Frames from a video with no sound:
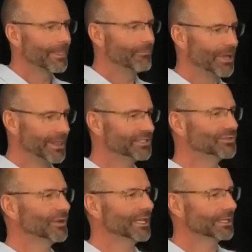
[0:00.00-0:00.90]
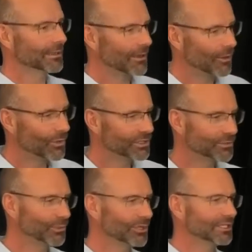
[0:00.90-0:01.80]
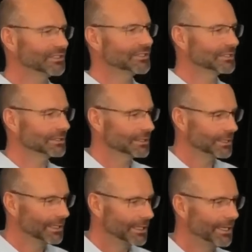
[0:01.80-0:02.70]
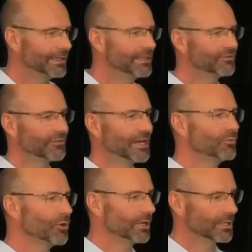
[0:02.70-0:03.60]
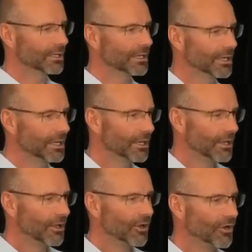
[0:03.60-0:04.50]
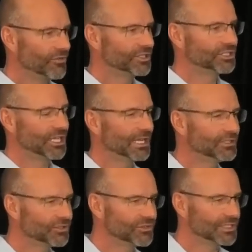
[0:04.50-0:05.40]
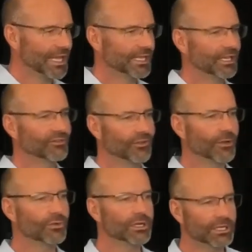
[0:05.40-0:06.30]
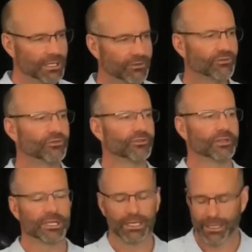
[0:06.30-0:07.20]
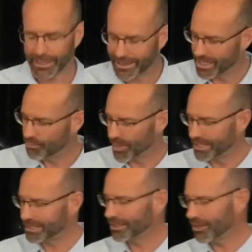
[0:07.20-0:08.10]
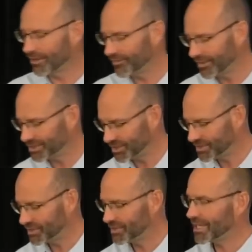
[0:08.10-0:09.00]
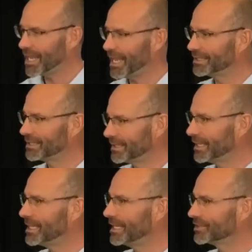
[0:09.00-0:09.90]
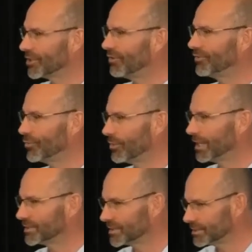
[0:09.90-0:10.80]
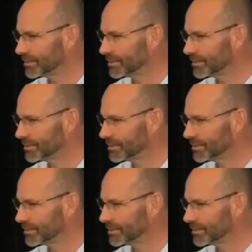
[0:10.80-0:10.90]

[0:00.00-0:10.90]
But this week, I wanted to put us in the framework of the challenge of saying, if I want to live in the abundant life that Jesus has said he's got for us,